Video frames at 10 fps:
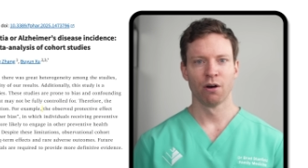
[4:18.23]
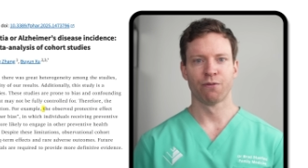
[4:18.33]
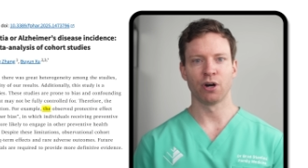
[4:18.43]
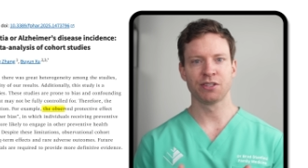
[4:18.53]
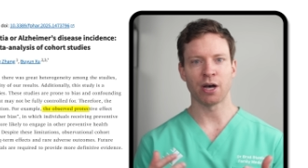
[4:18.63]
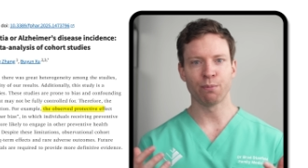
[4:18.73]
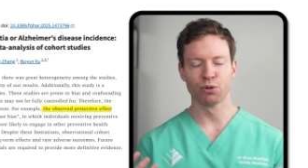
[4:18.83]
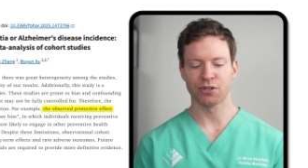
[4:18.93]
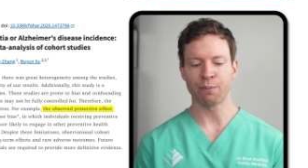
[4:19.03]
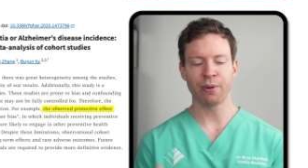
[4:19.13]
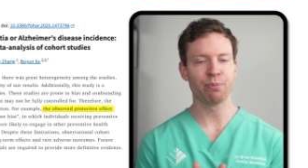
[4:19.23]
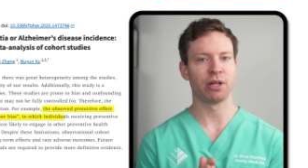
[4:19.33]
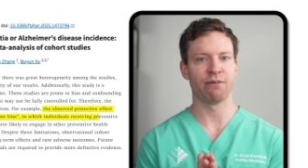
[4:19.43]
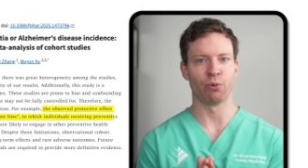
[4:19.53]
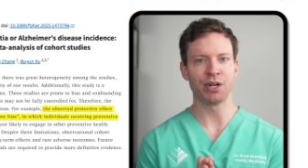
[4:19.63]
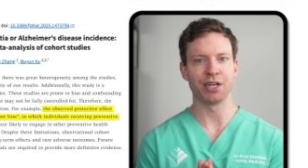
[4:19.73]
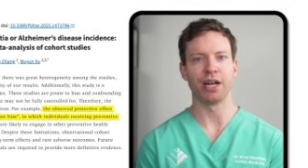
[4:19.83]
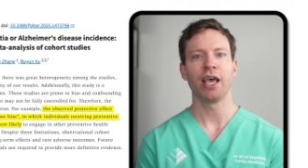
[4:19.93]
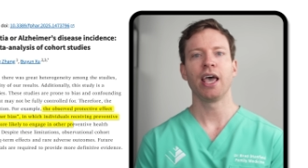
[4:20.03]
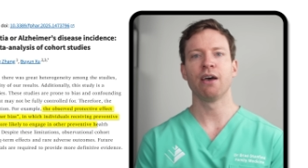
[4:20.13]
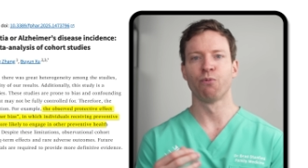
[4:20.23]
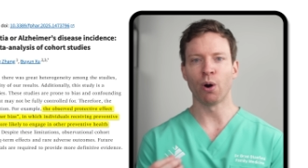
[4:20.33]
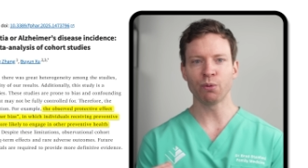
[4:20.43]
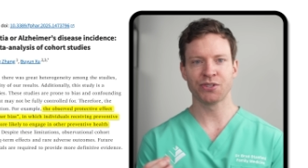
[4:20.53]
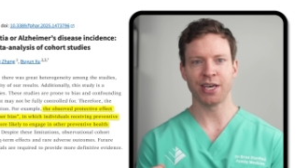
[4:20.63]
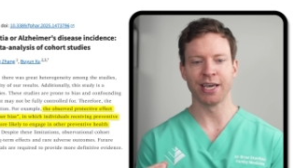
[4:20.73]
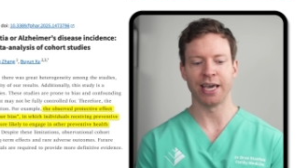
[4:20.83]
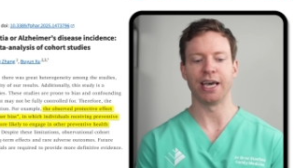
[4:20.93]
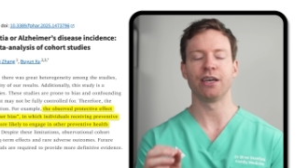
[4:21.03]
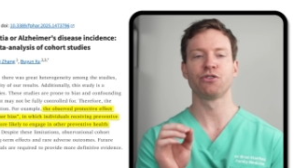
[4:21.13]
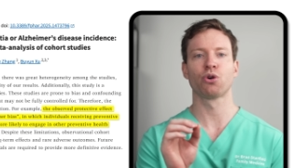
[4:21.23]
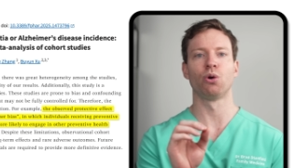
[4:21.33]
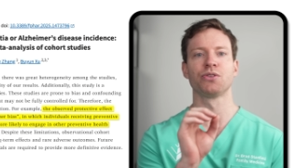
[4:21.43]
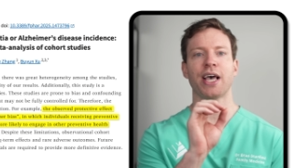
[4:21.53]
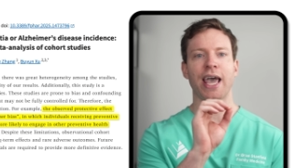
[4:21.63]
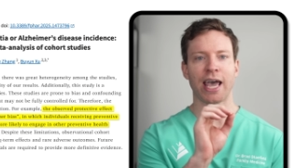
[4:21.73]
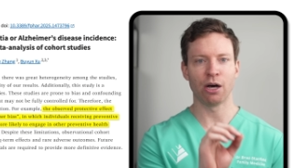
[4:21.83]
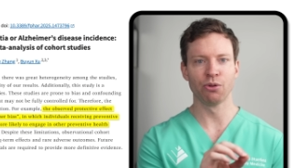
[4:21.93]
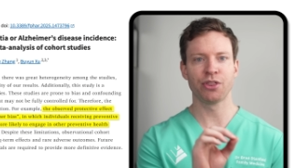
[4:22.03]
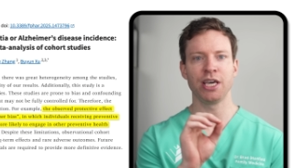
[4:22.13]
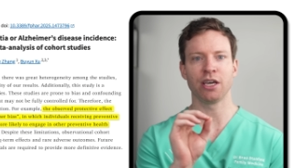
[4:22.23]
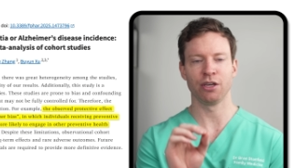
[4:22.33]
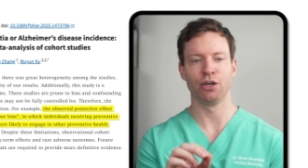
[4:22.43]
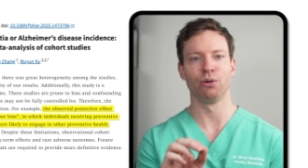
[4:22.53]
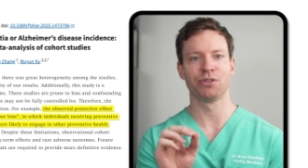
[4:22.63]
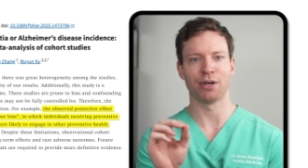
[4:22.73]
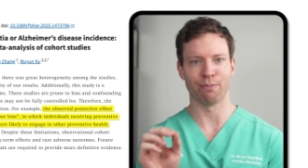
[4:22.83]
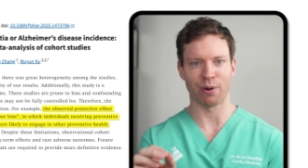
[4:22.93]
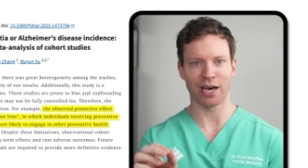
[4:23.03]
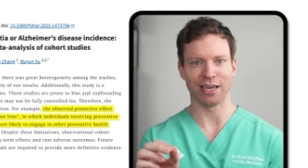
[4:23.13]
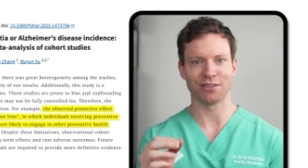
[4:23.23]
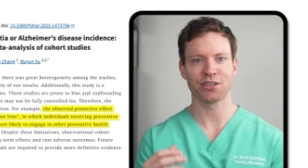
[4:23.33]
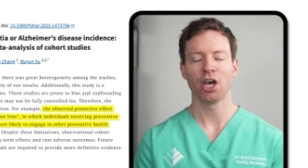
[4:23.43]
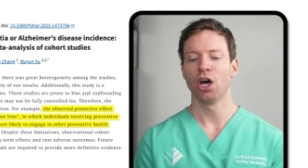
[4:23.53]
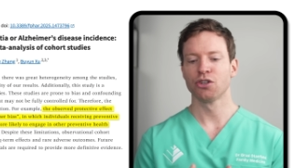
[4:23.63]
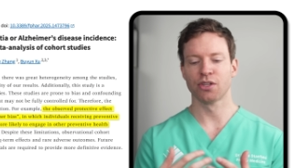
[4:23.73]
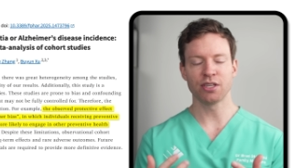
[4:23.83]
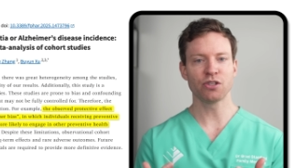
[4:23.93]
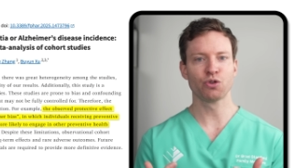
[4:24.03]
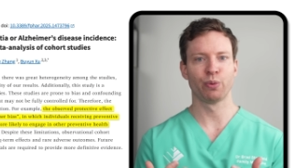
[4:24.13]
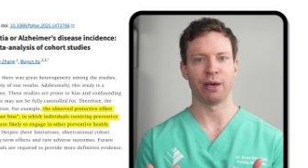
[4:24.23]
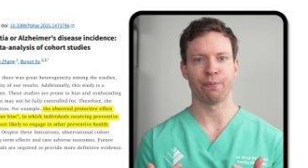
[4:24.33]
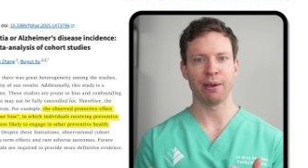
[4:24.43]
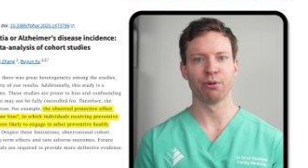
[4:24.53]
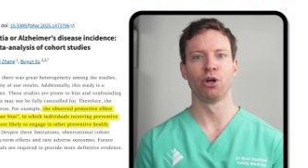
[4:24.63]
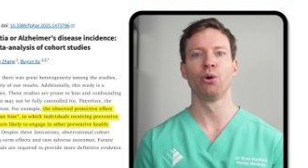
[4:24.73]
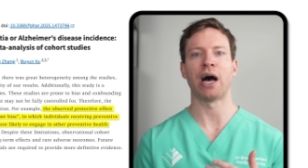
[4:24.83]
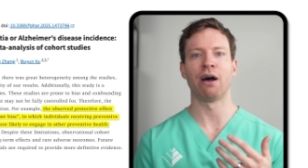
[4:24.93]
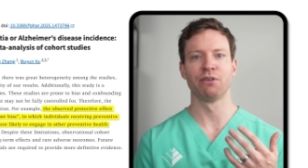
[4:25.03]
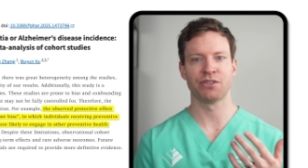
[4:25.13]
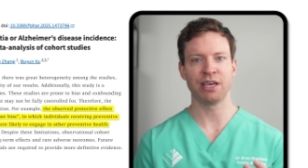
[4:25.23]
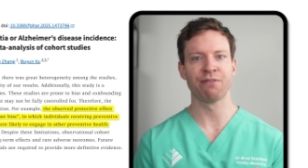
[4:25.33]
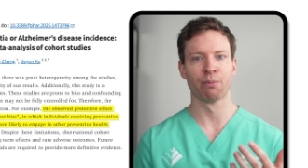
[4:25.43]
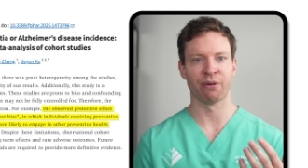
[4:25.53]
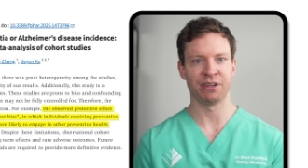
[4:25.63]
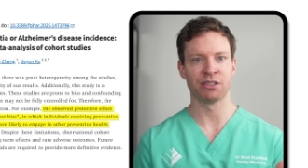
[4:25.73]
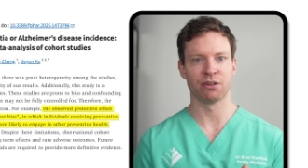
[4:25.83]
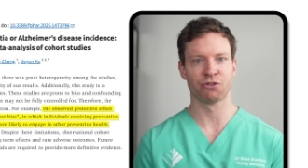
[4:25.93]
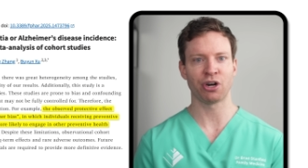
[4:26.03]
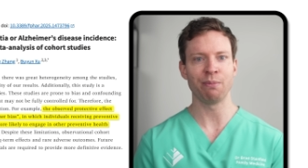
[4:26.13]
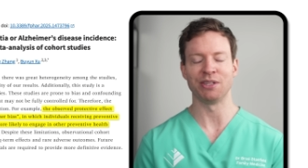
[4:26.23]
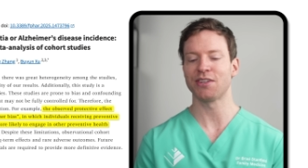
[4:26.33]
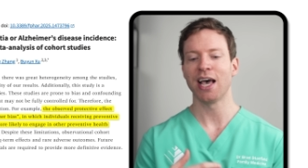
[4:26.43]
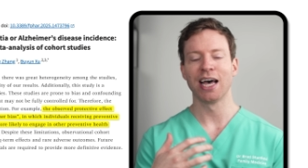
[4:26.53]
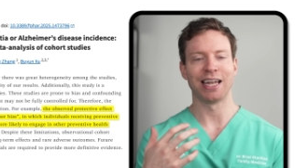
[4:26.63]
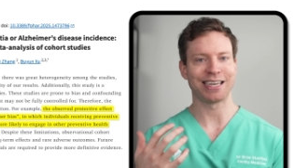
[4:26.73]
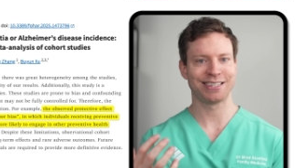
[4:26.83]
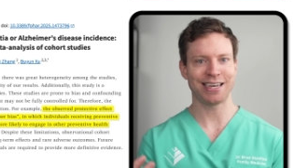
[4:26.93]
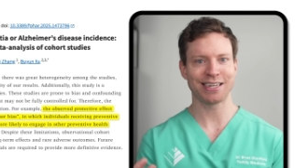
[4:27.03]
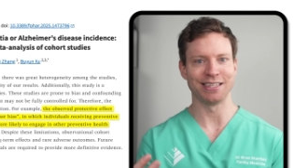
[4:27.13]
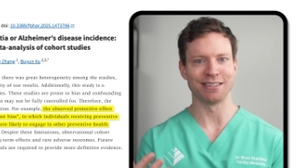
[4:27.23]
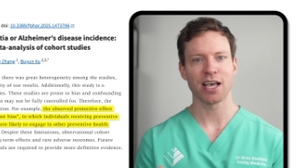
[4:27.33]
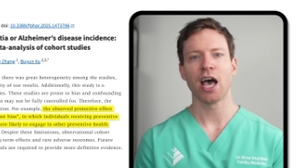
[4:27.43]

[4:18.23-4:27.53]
For example, some people have wondered if what we're seeing here is called healthy user bias. So this is where people who are receiving preventative treatments like statins